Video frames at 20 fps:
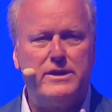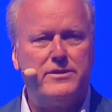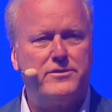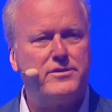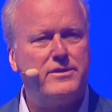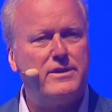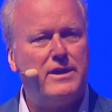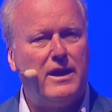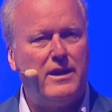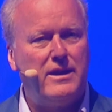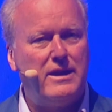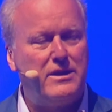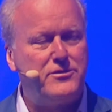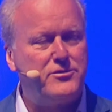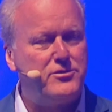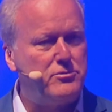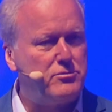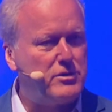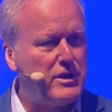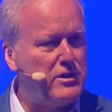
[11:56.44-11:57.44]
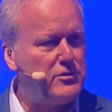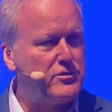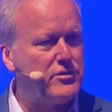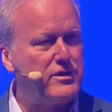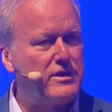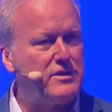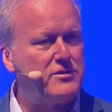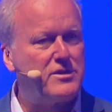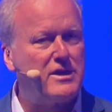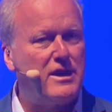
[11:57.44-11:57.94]
it, unless you go to
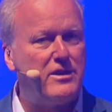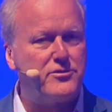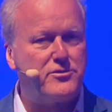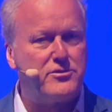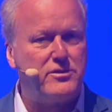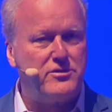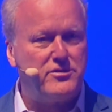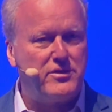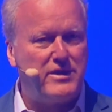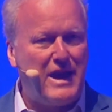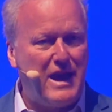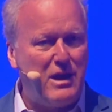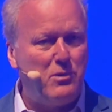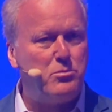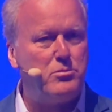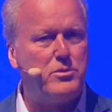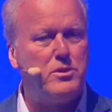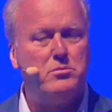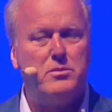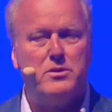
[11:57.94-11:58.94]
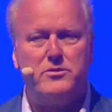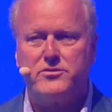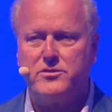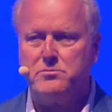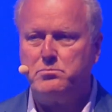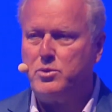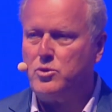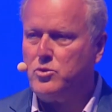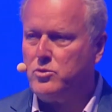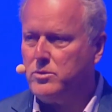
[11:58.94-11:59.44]
these countries and help them and
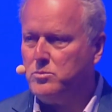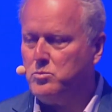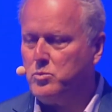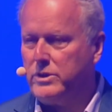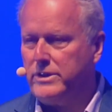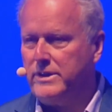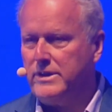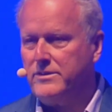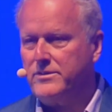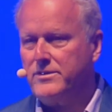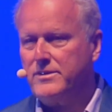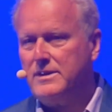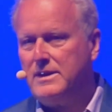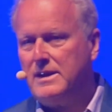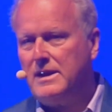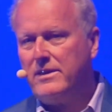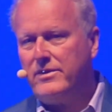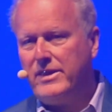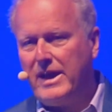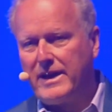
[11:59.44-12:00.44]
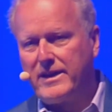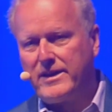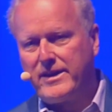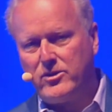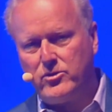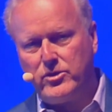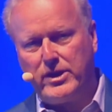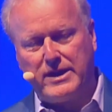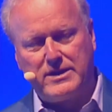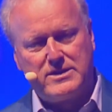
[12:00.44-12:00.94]
support them with it, that
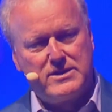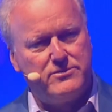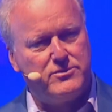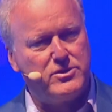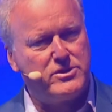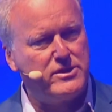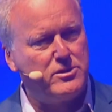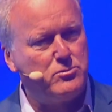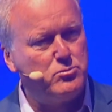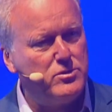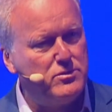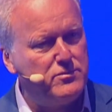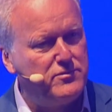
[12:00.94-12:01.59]
connectivity will